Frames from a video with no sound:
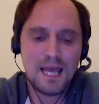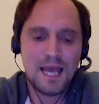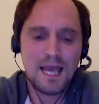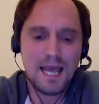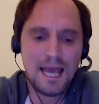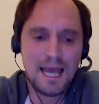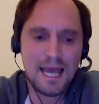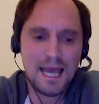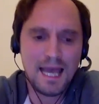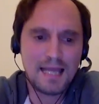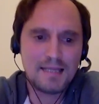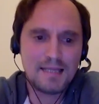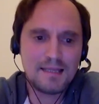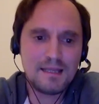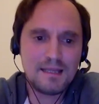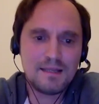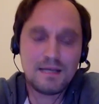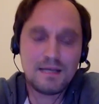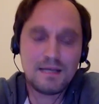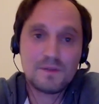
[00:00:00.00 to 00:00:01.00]
And
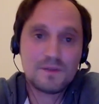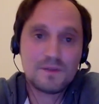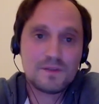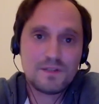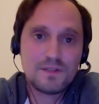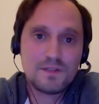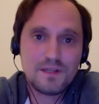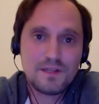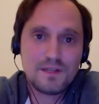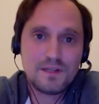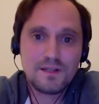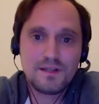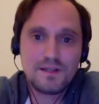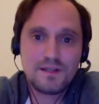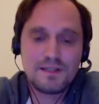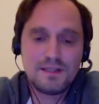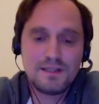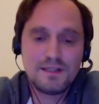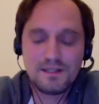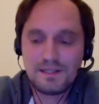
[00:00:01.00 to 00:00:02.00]
there was just
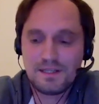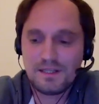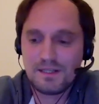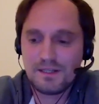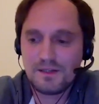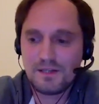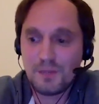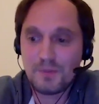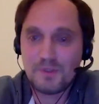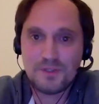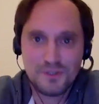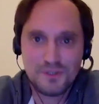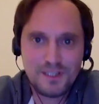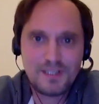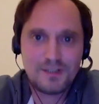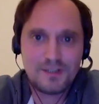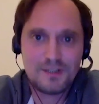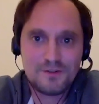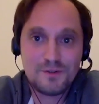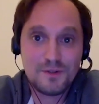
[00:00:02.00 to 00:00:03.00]
the
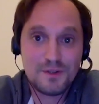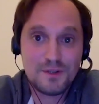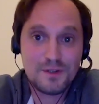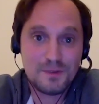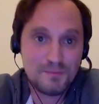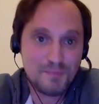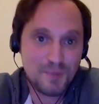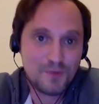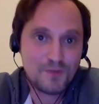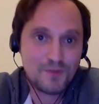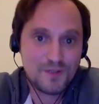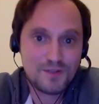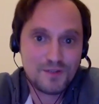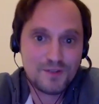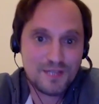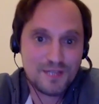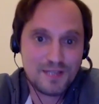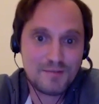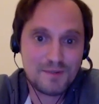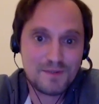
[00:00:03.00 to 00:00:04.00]
opportunity of doing the postdoc
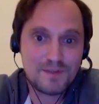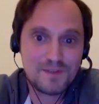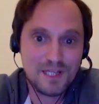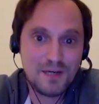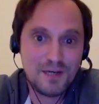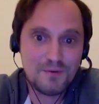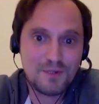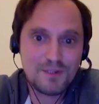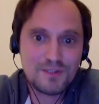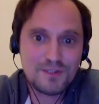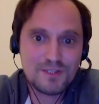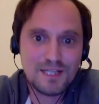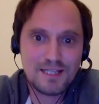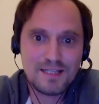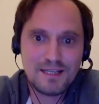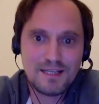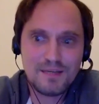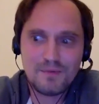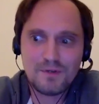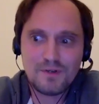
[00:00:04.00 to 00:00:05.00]
together with Siawoosh, and
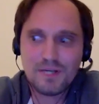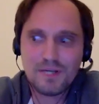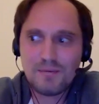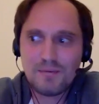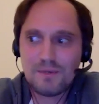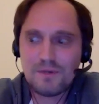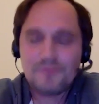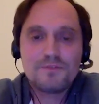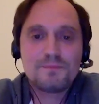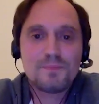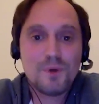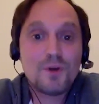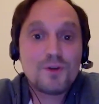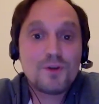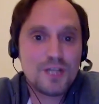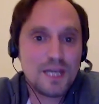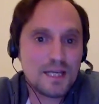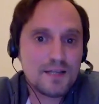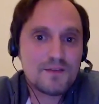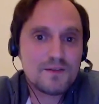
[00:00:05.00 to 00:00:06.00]
there were a couple of
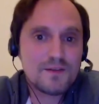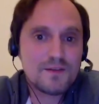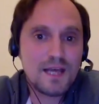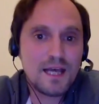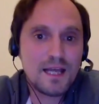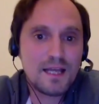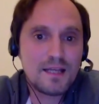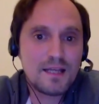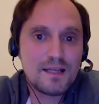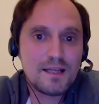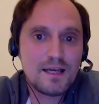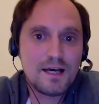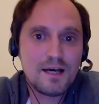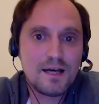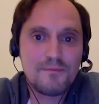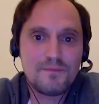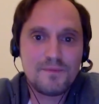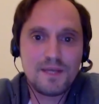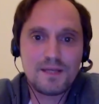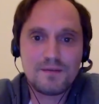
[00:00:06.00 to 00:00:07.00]
projects and
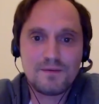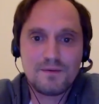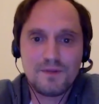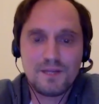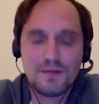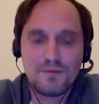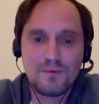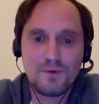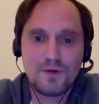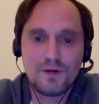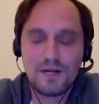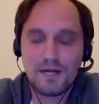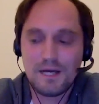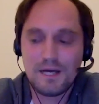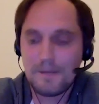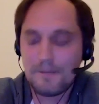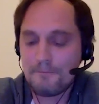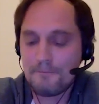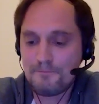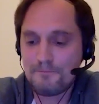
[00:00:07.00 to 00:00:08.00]
that were
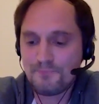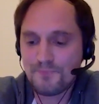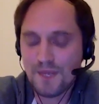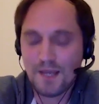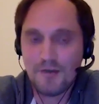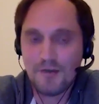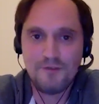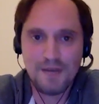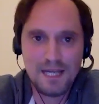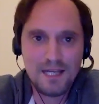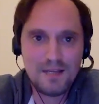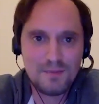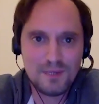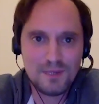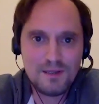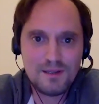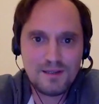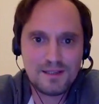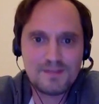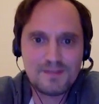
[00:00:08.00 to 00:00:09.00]

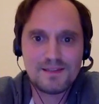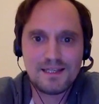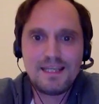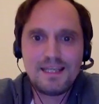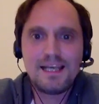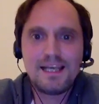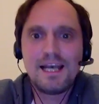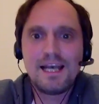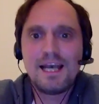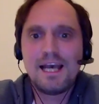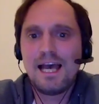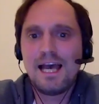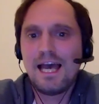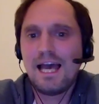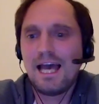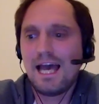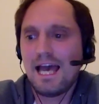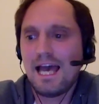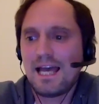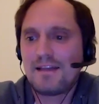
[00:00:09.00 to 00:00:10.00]
available, let's say.
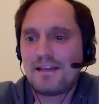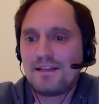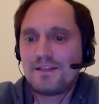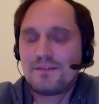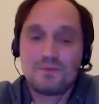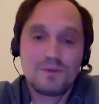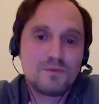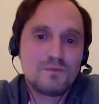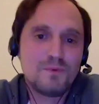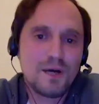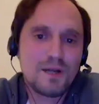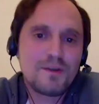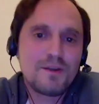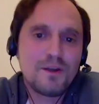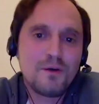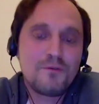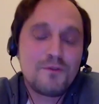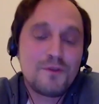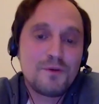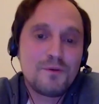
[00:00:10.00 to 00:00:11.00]
And this was one
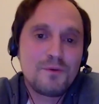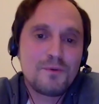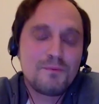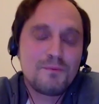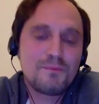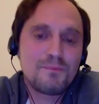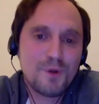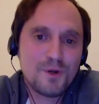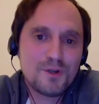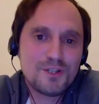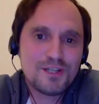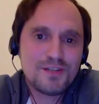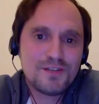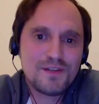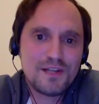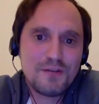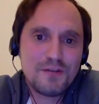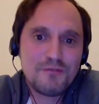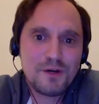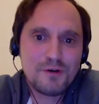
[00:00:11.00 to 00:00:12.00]
of the projects
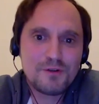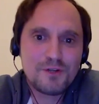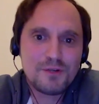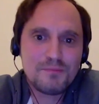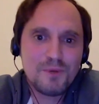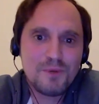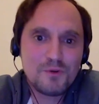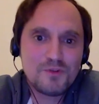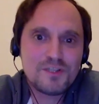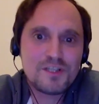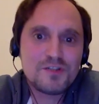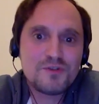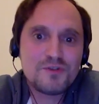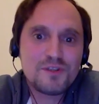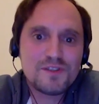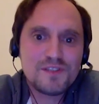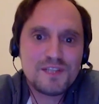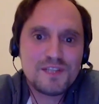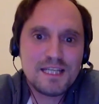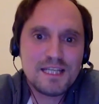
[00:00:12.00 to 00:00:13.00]
that I found most
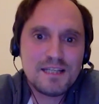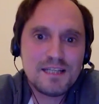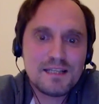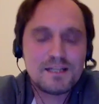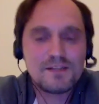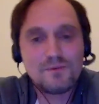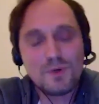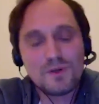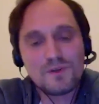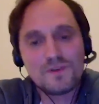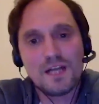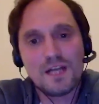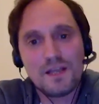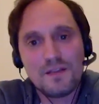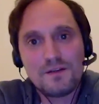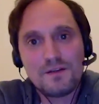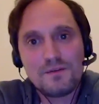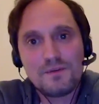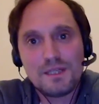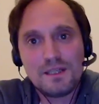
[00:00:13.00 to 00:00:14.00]
interesting. There was
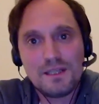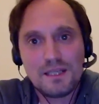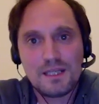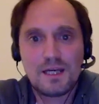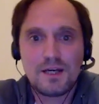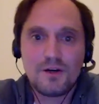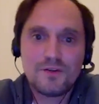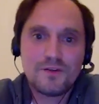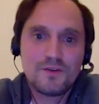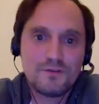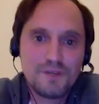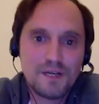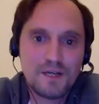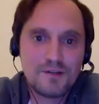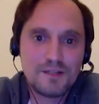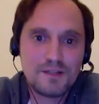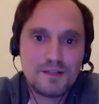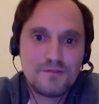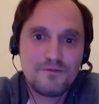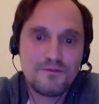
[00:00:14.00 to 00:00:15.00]
another one that I also
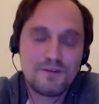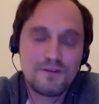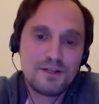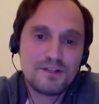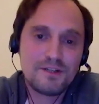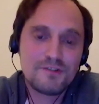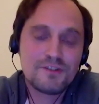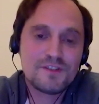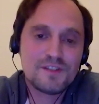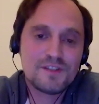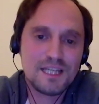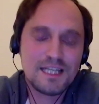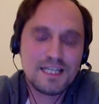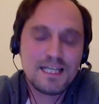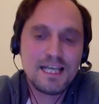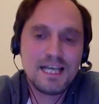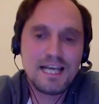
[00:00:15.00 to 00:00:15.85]
found very interesting,